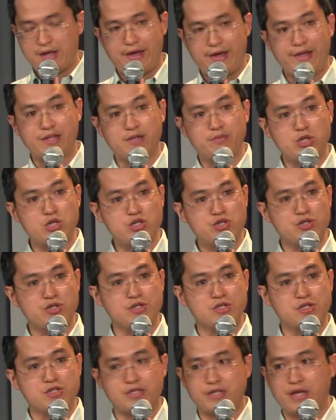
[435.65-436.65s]
animation,
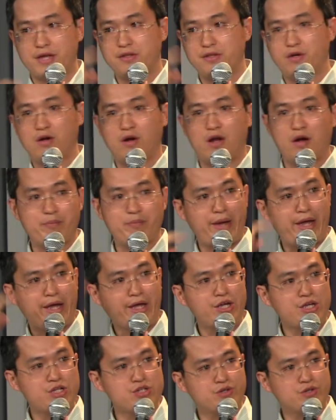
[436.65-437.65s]
just standalone
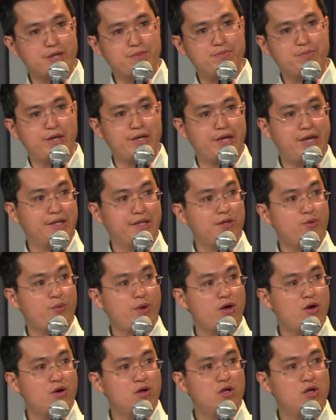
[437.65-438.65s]
package you can play
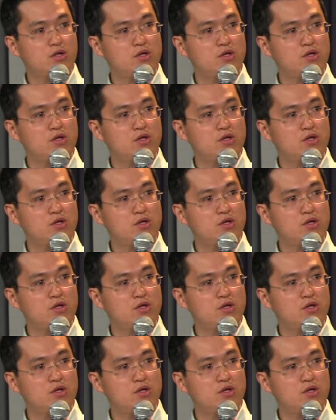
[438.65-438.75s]
anywhere.